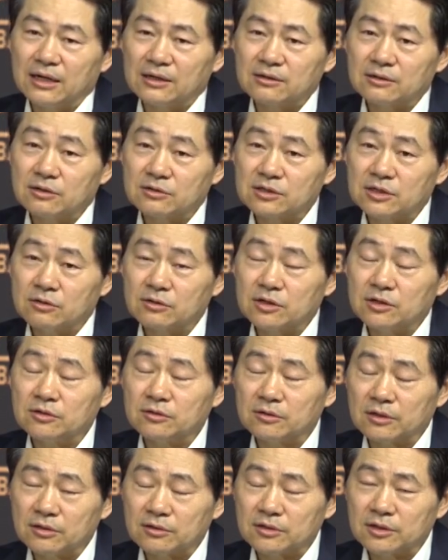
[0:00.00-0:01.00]
those
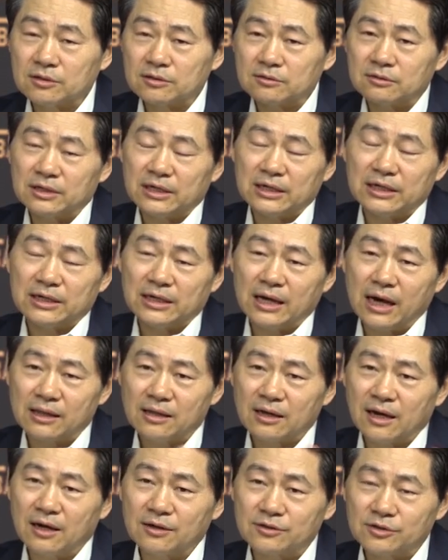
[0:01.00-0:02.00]
local
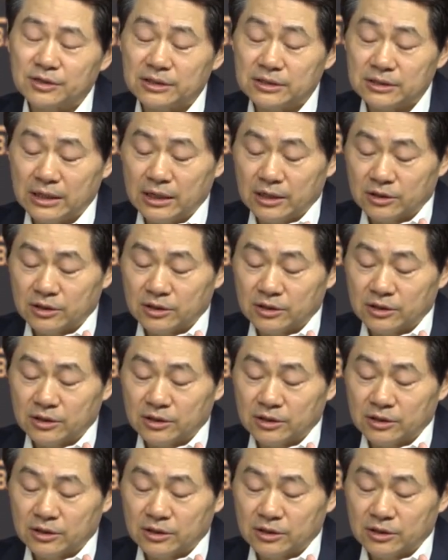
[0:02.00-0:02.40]
other countries.